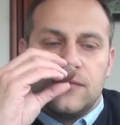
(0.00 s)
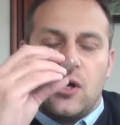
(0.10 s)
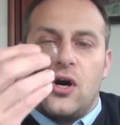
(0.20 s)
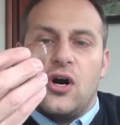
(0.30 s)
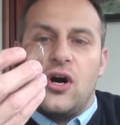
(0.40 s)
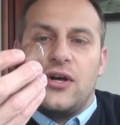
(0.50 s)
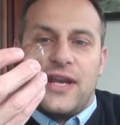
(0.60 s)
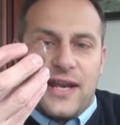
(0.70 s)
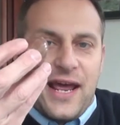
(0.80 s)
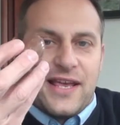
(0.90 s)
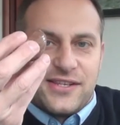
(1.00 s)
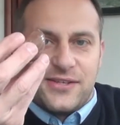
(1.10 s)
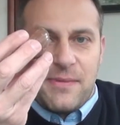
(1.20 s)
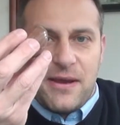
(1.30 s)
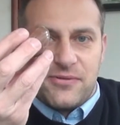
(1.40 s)
Oh, now that
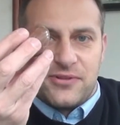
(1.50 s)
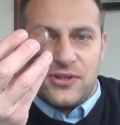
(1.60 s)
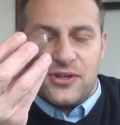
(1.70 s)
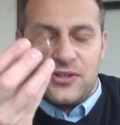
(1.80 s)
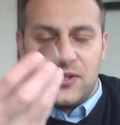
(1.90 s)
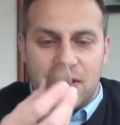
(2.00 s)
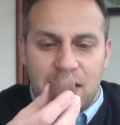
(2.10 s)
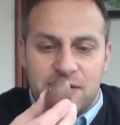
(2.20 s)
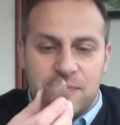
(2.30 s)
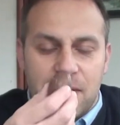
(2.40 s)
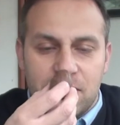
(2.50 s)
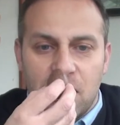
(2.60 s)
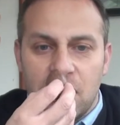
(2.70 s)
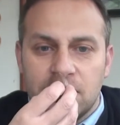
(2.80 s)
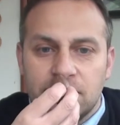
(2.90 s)
smells good. That smells...